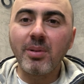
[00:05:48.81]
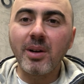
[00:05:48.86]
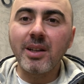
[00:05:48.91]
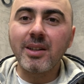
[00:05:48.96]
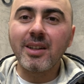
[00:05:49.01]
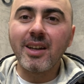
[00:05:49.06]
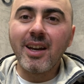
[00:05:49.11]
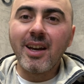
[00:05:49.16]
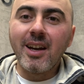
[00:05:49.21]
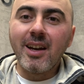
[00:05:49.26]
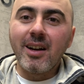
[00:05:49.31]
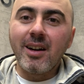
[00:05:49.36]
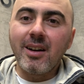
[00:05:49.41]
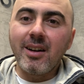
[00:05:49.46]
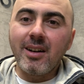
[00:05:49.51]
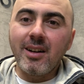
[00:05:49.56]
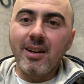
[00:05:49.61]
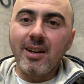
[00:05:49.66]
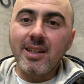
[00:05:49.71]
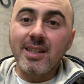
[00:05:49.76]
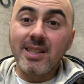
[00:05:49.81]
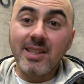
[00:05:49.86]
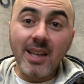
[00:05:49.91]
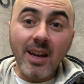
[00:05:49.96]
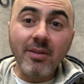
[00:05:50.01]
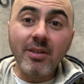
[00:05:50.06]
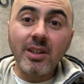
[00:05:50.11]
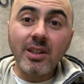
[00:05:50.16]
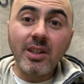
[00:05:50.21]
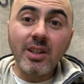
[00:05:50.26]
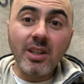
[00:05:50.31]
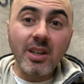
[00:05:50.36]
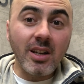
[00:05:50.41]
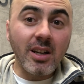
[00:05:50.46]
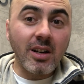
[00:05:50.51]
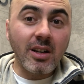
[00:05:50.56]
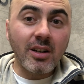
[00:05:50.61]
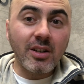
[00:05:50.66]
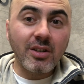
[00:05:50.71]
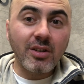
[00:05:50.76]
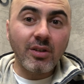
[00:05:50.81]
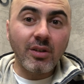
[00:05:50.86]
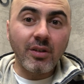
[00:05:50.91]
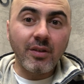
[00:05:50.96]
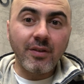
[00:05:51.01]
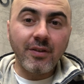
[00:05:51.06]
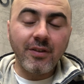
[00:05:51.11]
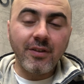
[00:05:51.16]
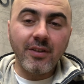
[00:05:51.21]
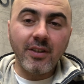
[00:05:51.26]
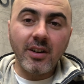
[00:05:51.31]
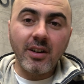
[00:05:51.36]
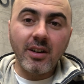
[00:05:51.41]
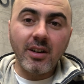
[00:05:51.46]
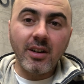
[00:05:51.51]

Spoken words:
But 70 years of